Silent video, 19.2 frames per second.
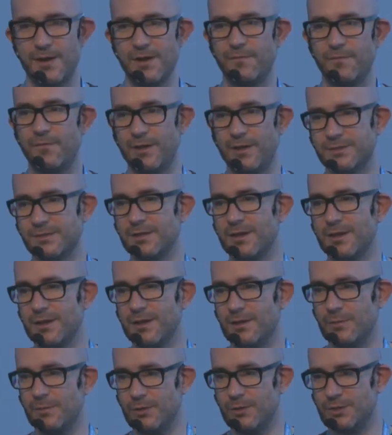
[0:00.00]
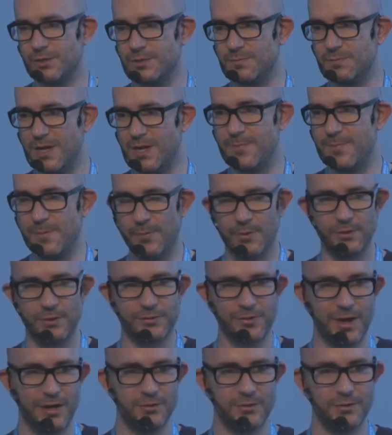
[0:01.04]
fast because there's many people
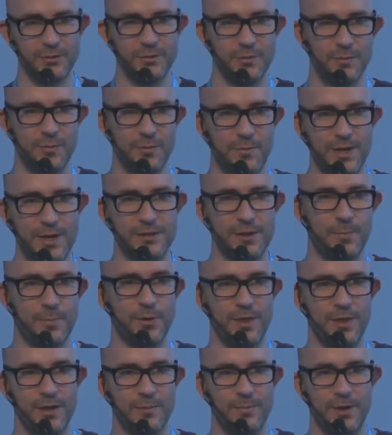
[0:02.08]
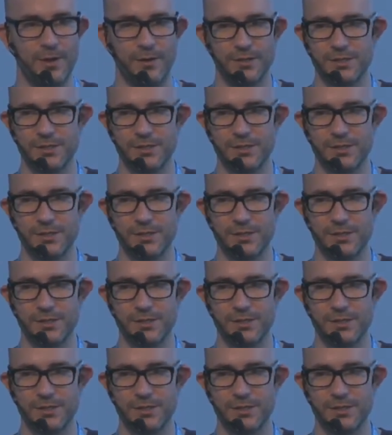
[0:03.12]
trying to make their product better.